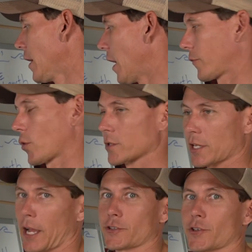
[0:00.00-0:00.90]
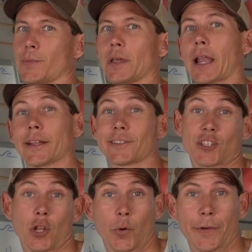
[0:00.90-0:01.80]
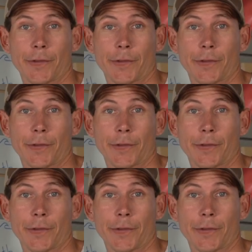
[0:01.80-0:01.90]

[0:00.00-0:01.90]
Of course, the kite's going to be a lot slower.